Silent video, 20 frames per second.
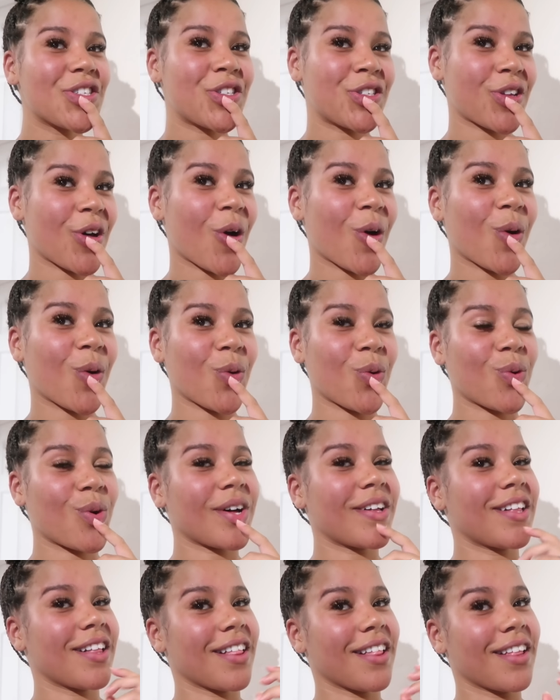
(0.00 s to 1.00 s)

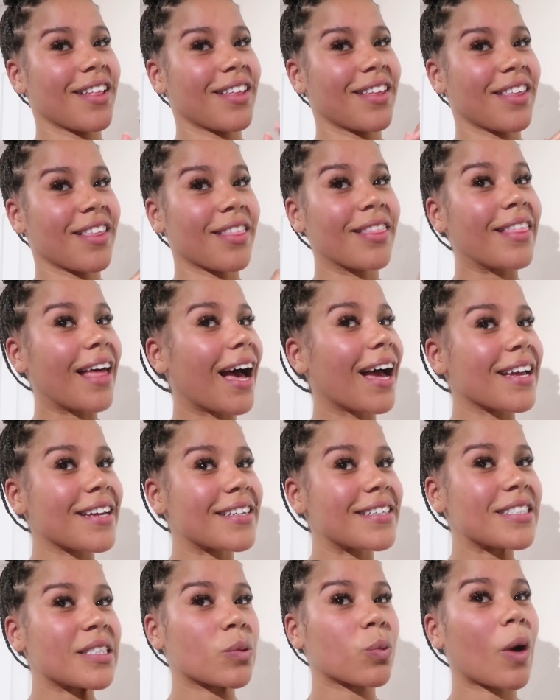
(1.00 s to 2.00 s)
So that
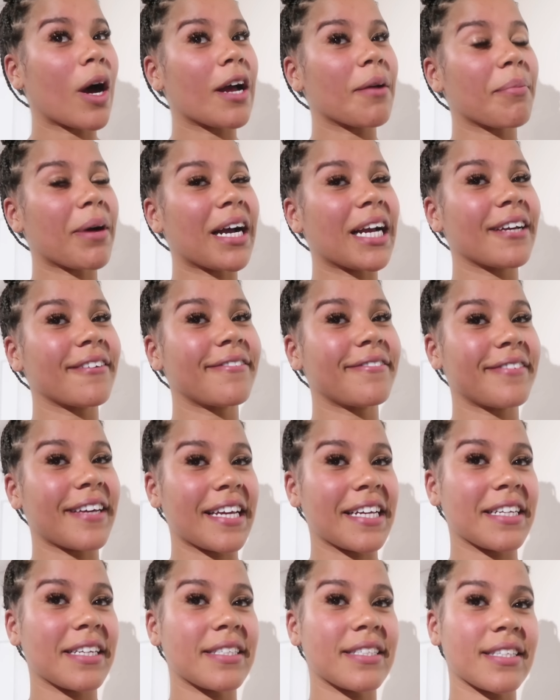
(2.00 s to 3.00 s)
is why my
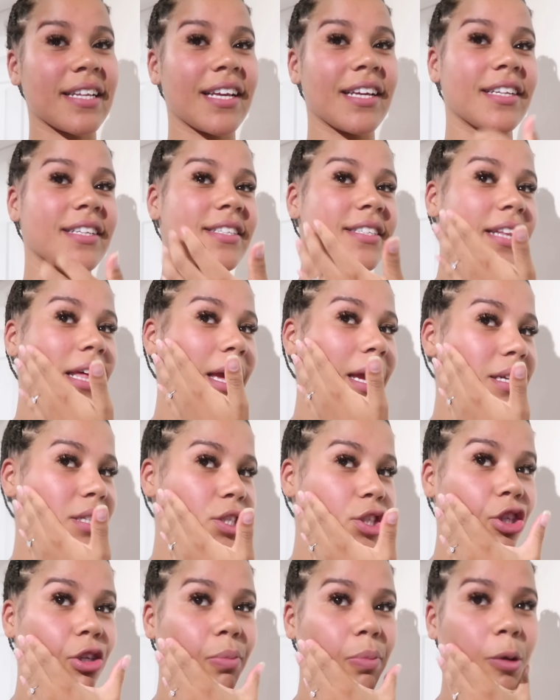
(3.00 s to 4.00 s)
face is like
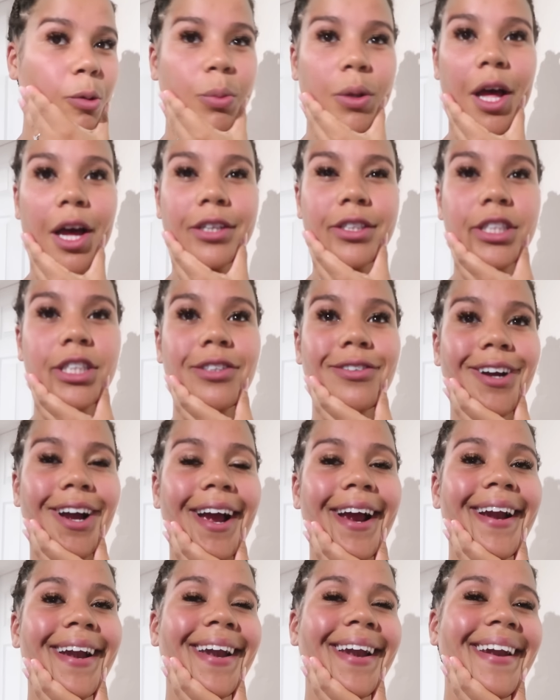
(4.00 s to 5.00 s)
super blotchy
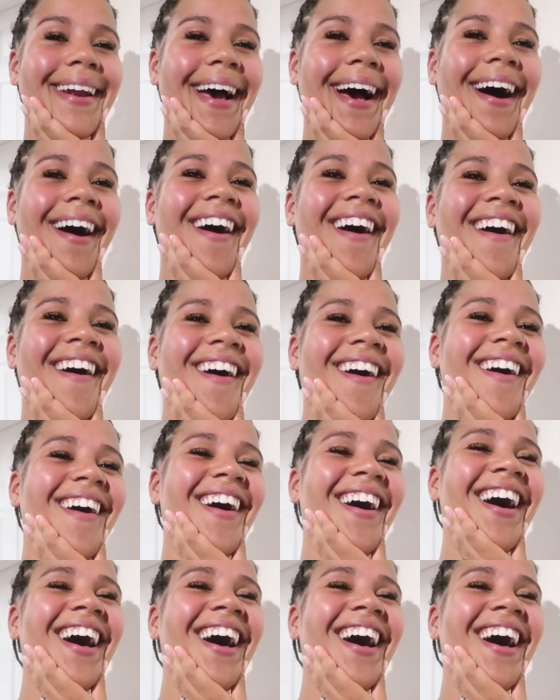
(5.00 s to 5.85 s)
right now.